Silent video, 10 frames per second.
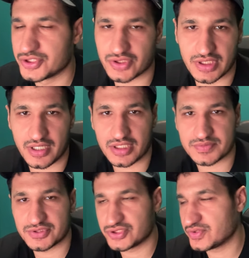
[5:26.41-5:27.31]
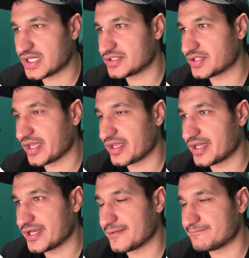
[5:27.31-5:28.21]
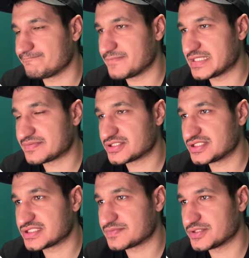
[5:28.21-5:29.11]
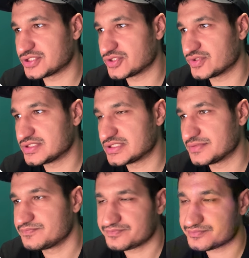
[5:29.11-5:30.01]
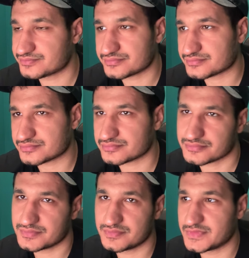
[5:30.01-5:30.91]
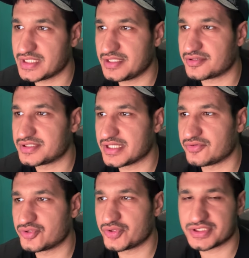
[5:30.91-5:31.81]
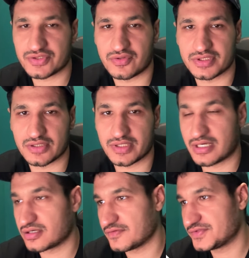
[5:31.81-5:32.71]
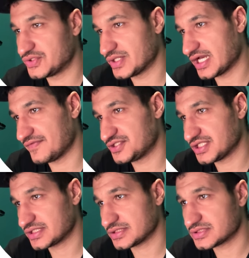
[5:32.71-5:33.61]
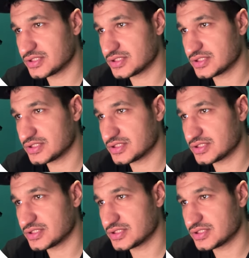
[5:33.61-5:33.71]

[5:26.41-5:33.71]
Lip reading: So a lot of customers do that. They, especially suspension noise, either they don't notice or they don't care enough to have it checked.